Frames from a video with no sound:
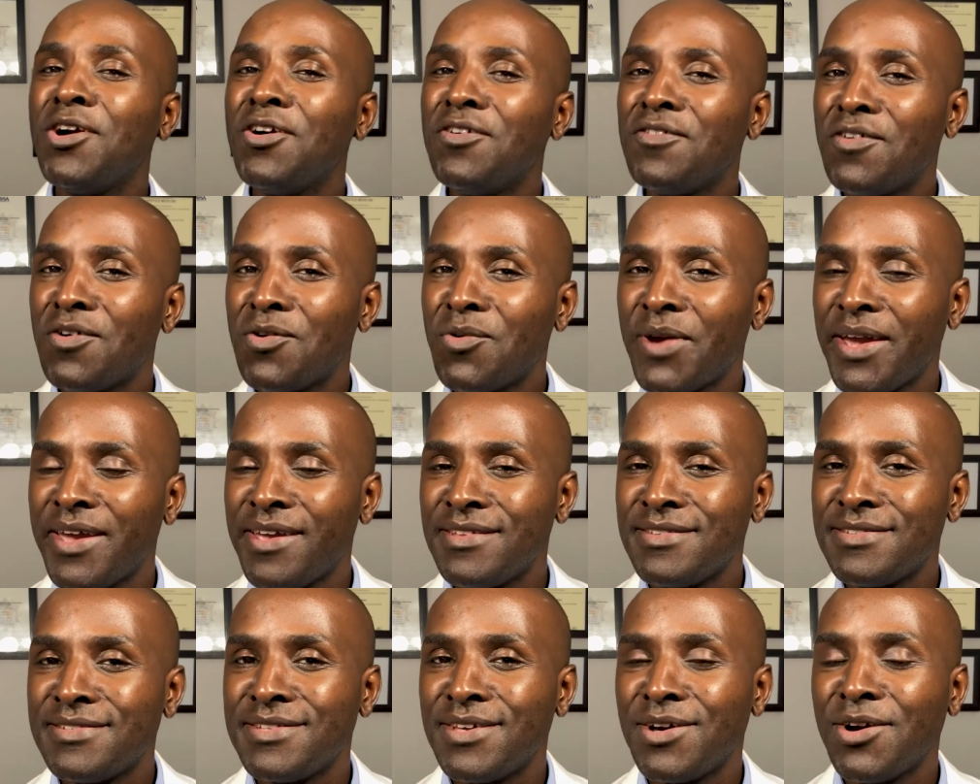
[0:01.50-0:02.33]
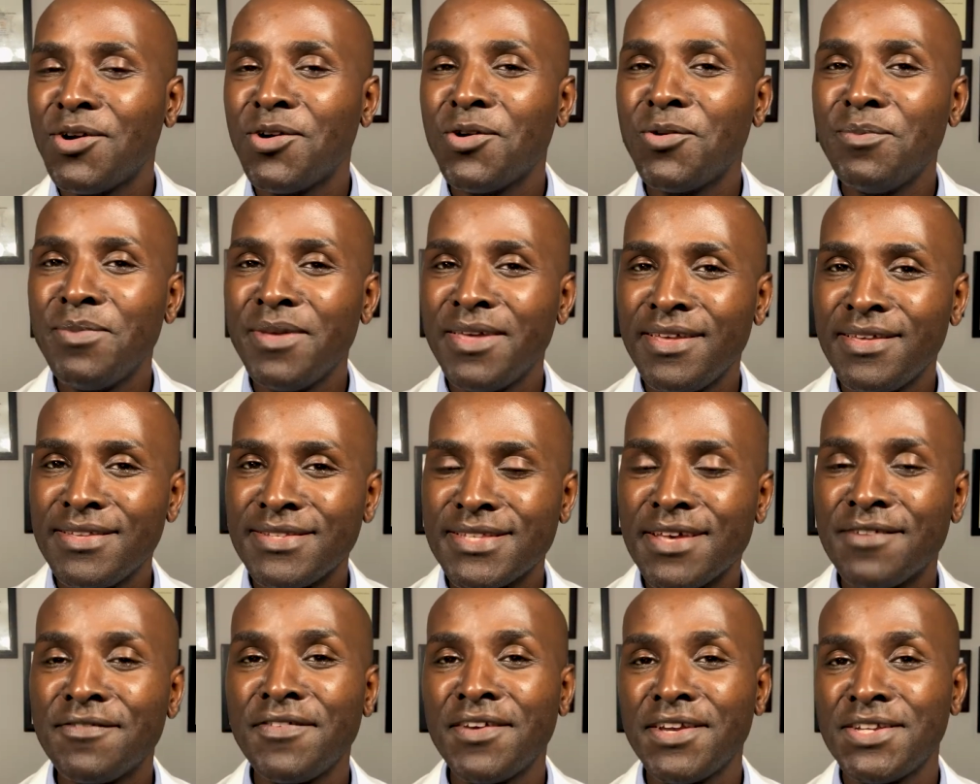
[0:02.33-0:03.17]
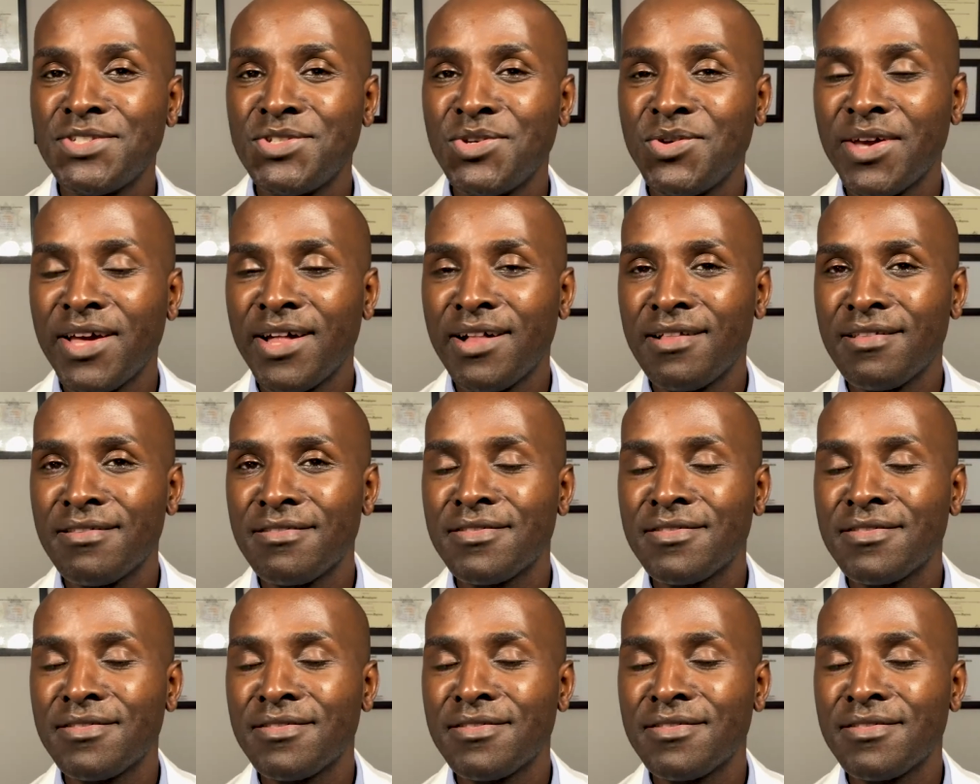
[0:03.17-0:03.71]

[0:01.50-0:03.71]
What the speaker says: overweight or obese affect your health?